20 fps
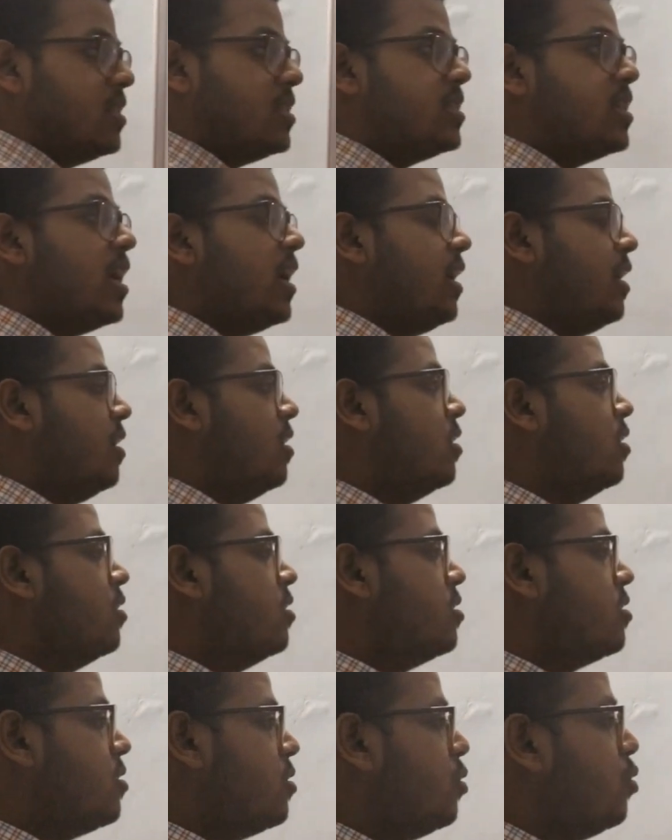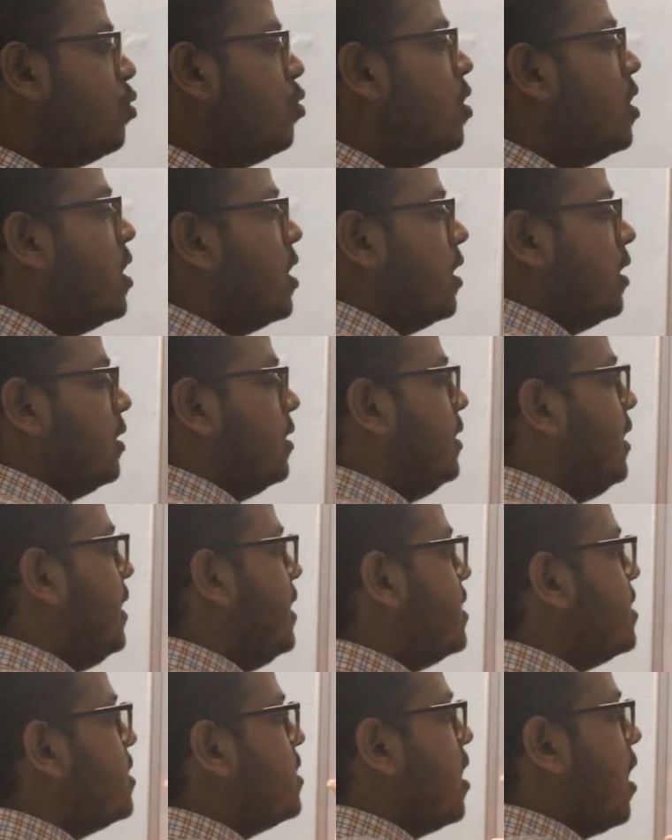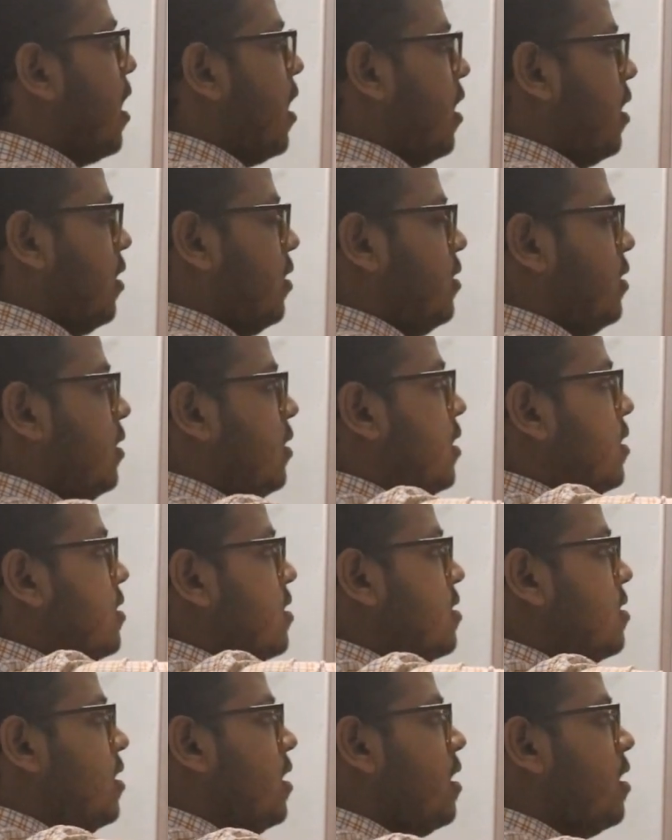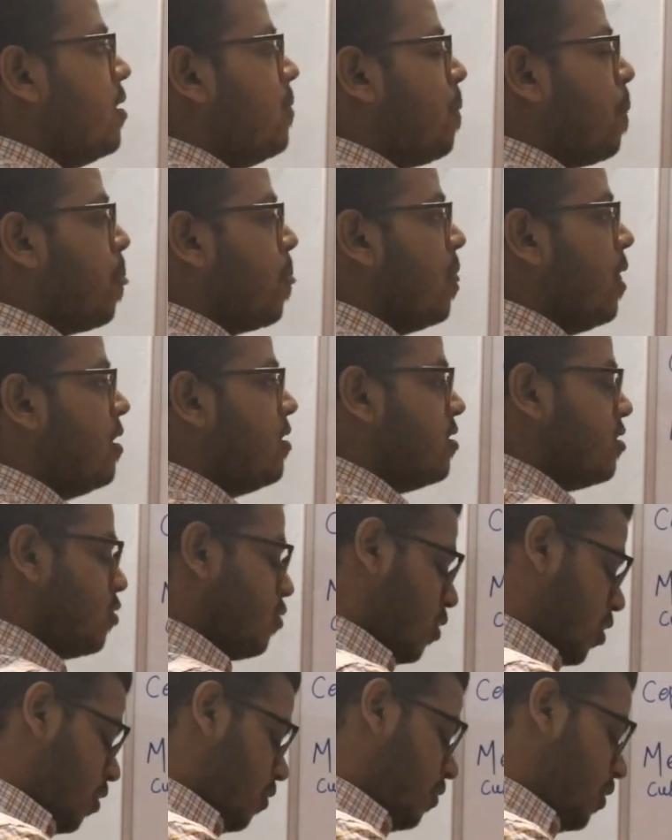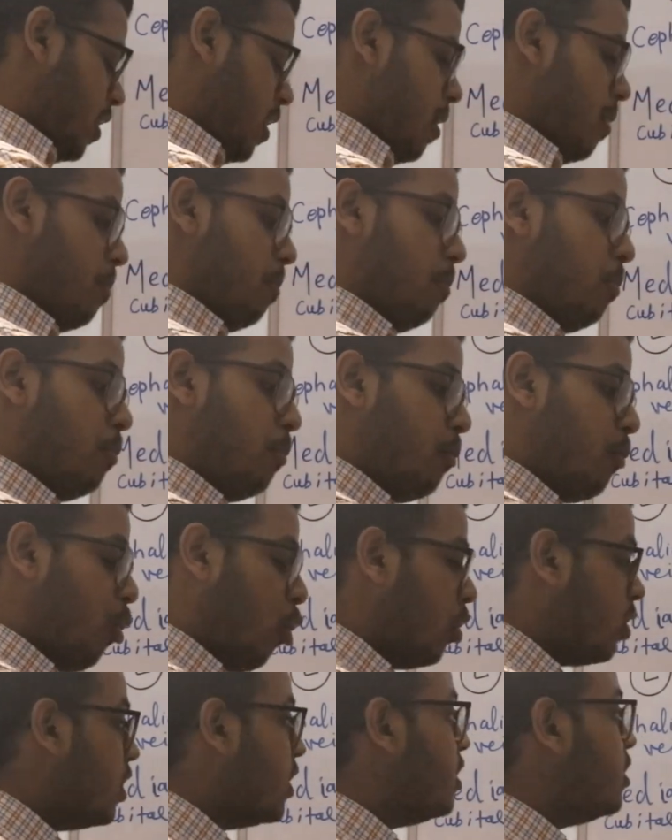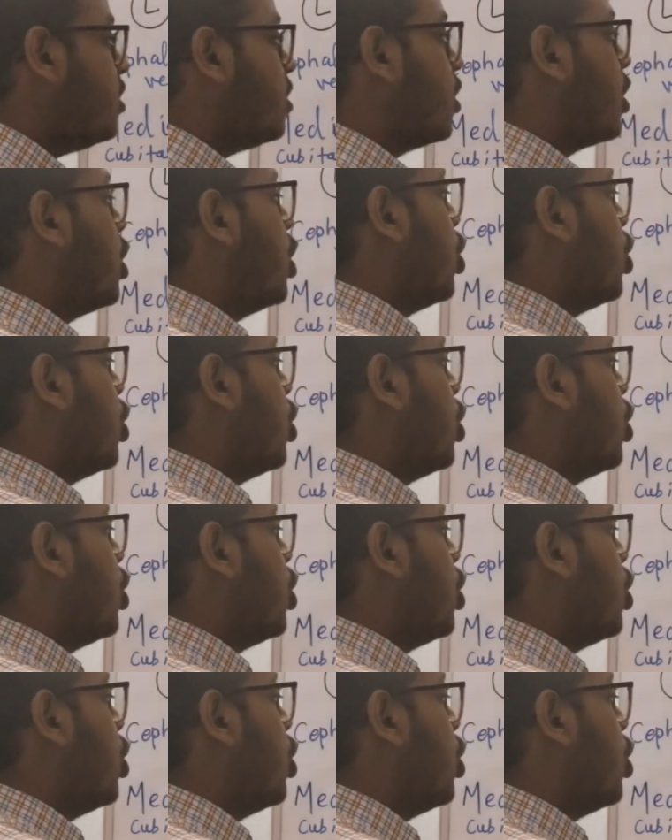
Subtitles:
side. So this is one of the important